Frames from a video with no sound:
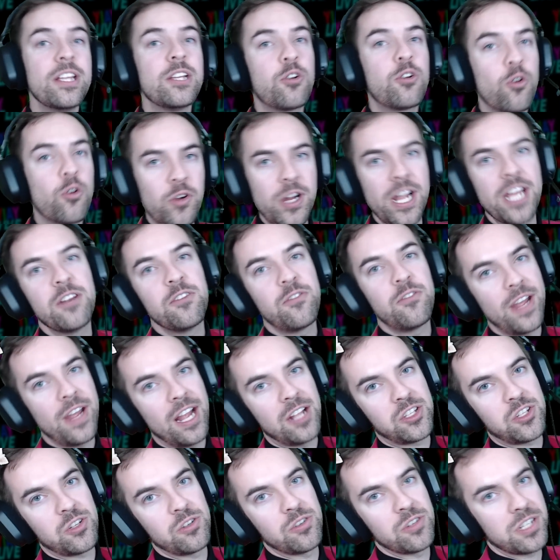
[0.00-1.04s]
creative
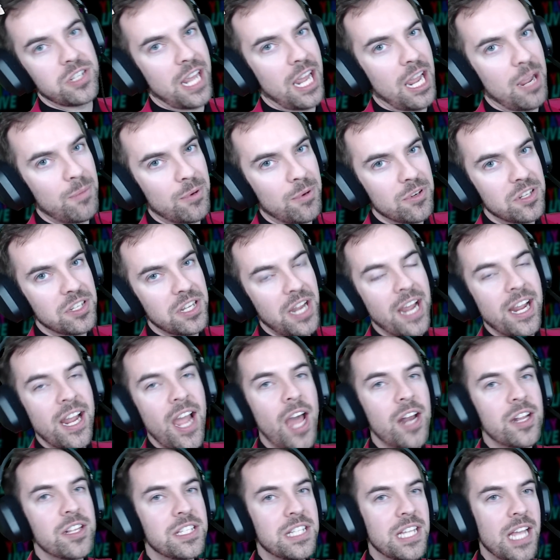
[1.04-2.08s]
answers, gamers. I
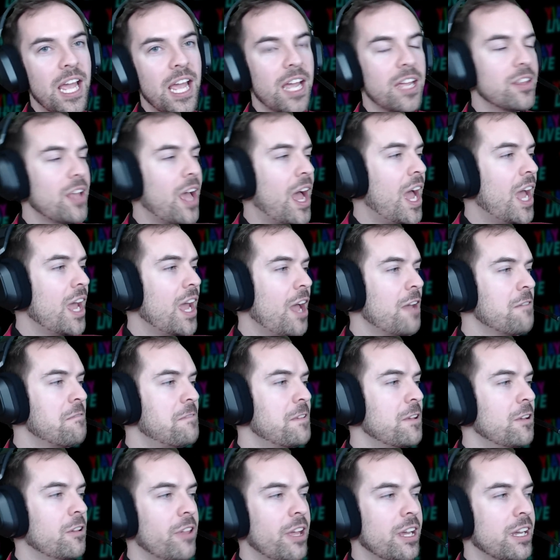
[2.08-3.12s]
gotta say, I, I
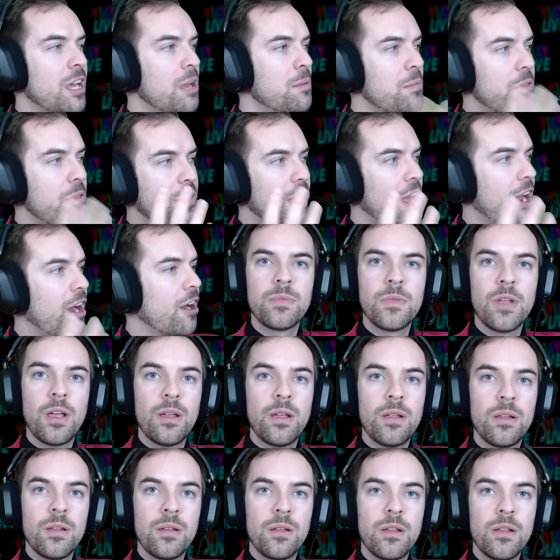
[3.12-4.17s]
feel like I'm there.
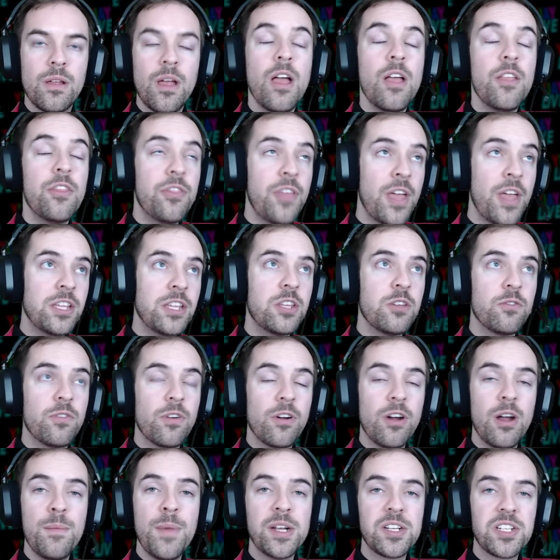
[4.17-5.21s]
Thank you
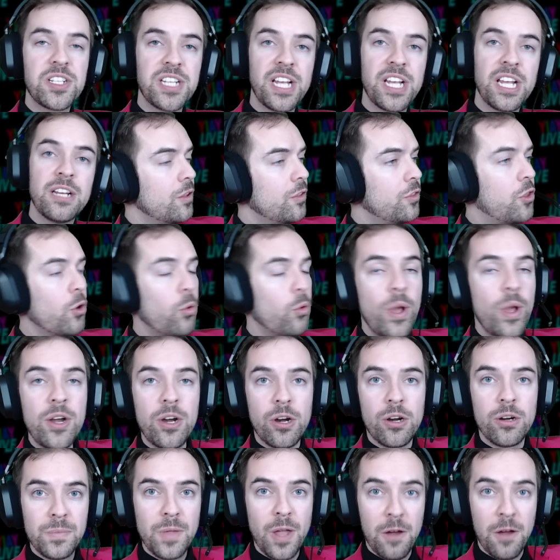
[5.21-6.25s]
very much, Satan. The
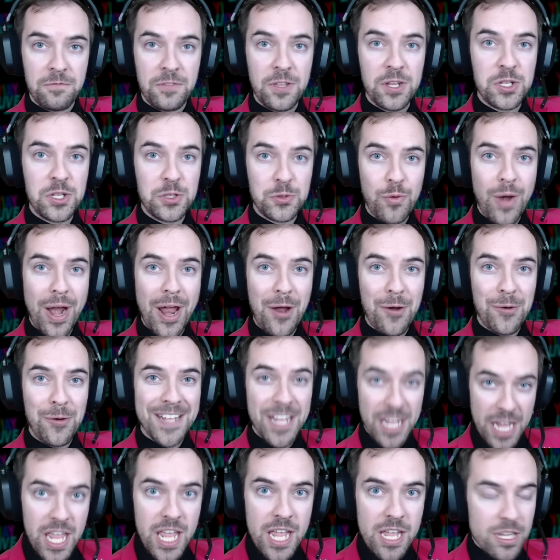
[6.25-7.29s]
winner of this round
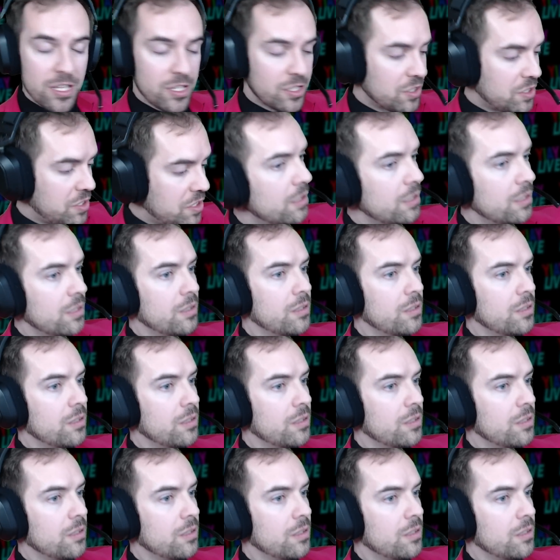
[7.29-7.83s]
is...